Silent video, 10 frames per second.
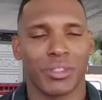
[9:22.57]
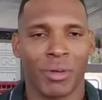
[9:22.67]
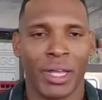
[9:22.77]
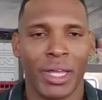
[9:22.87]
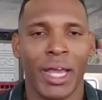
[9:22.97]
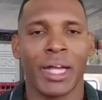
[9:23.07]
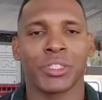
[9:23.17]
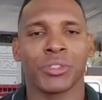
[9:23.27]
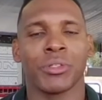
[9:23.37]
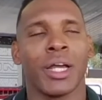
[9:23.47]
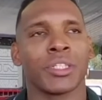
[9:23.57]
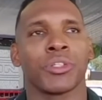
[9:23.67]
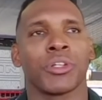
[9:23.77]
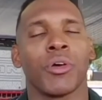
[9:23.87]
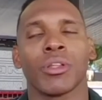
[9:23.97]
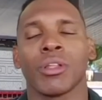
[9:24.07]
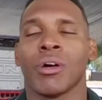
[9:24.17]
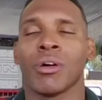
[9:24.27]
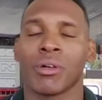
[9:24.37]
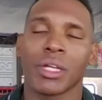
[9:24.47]
right, as you go
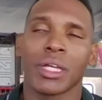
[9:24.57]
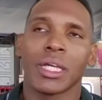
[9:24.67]
along.